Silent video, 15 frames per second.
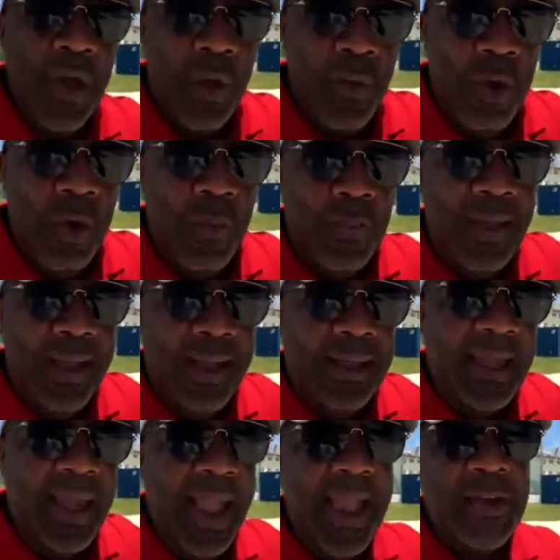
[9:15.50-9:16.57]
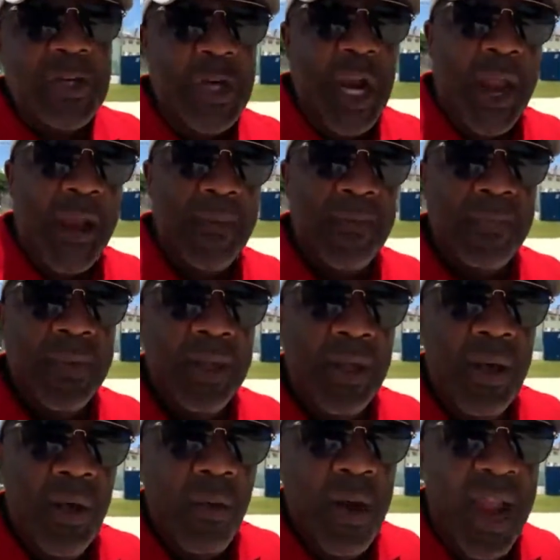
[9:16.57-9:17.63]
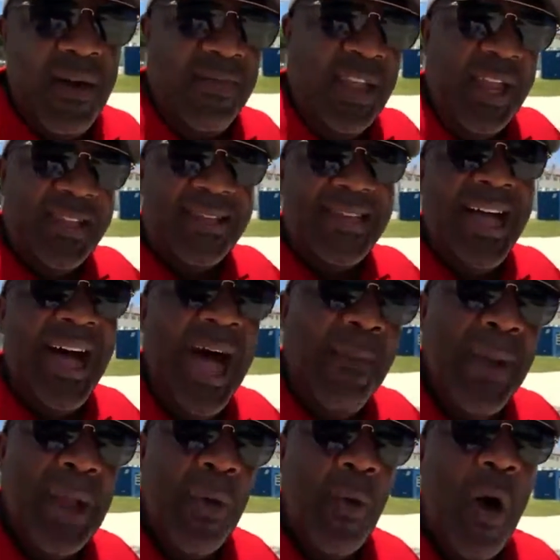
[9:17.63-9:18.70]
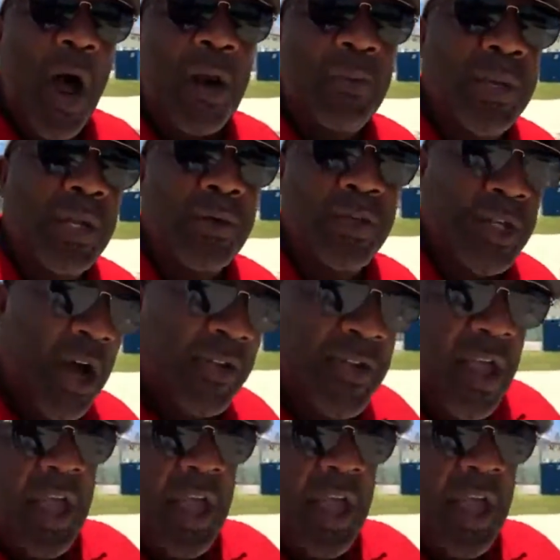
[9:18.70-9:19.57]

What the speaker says: We will play can jam. We have the atomic water balloon toss.